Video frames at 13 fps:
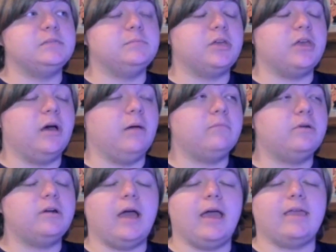
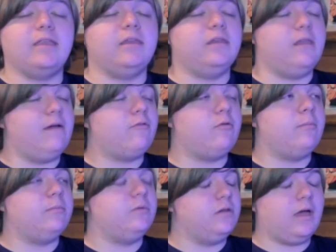McCumber,
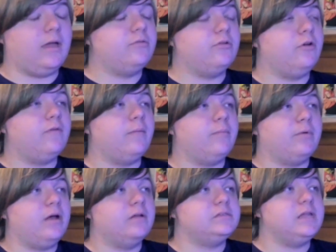I don't know if I'm
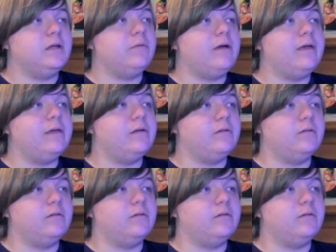pronouncing that right